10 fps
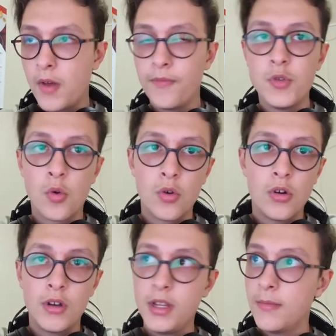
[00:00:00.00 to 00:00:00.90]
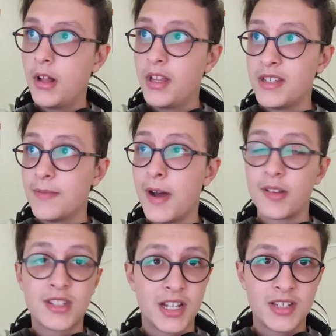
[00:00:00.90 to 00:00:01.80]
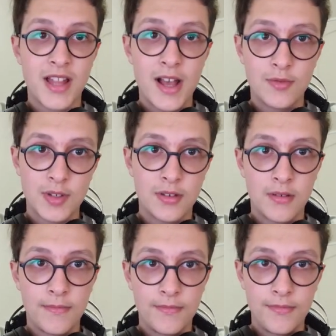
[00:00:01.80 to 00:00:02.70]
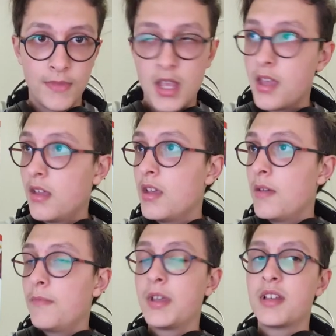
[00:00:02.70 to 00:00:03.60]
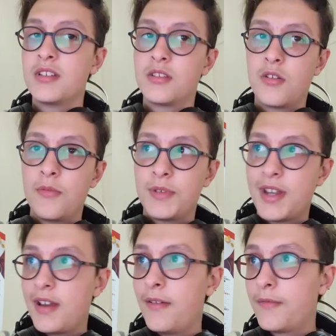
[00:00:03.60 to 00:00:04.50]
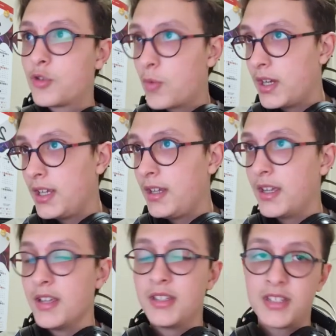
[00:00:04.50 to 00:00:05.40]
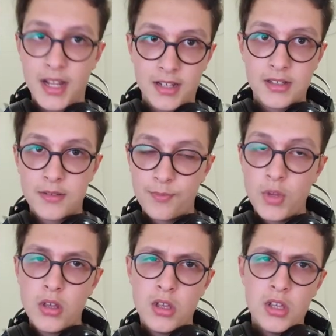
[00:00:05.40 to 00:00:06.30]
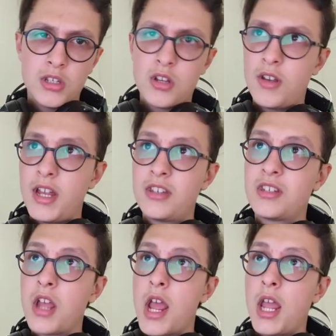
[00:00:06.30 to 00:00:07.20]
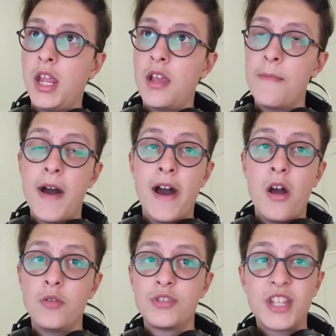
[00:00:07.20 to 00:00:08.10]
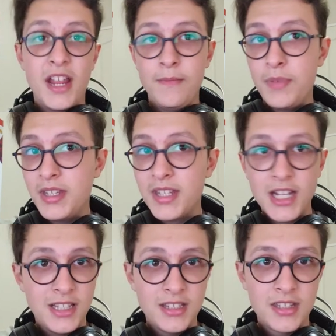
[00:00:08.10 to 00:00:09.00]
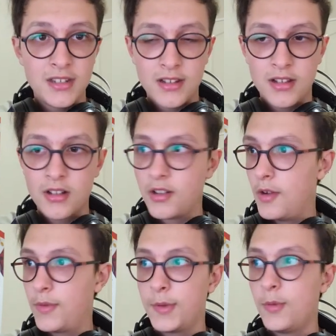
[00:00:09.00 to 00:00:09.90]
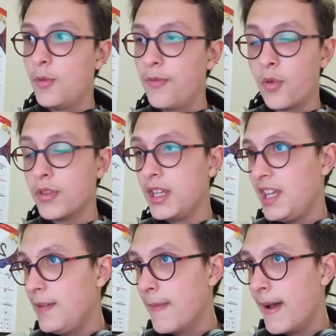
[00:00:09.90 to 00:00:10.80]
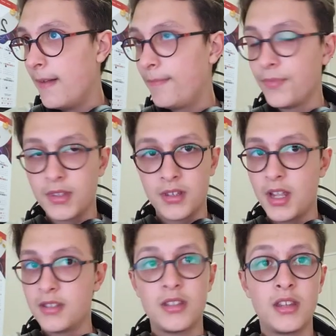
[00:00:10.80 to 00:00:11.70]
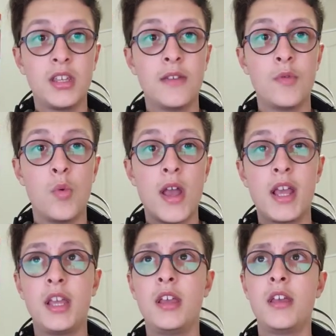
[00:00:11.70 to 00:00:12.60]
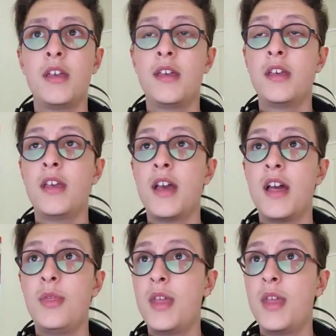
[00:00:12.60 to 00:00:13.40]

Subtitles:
your email is about 6,000, because 30% of 20 is 6. So let's say about 10% go through for the email, enter the giveaway, and